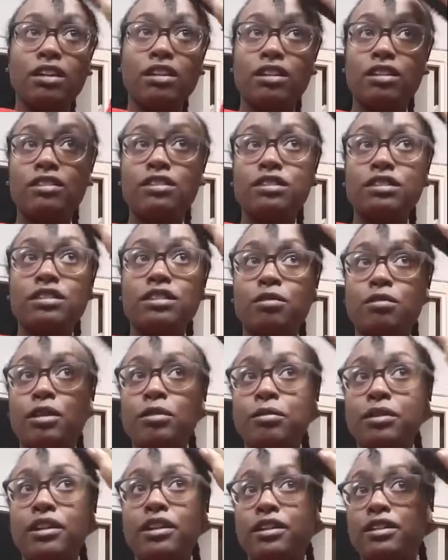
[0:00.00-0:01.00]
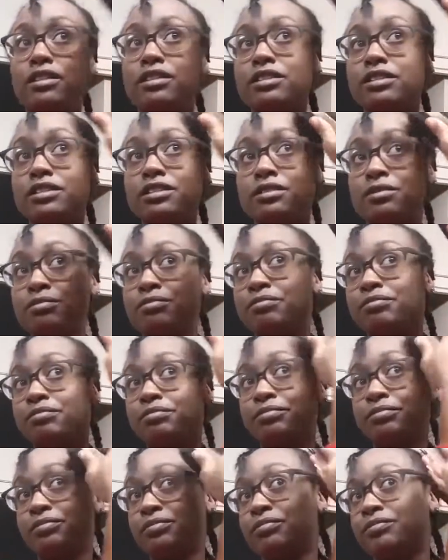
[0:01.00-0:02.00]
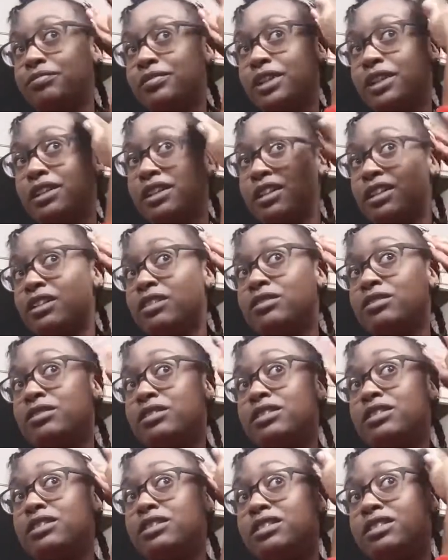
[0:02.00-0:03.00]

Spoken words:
It's just the baby hairs. Nothing else.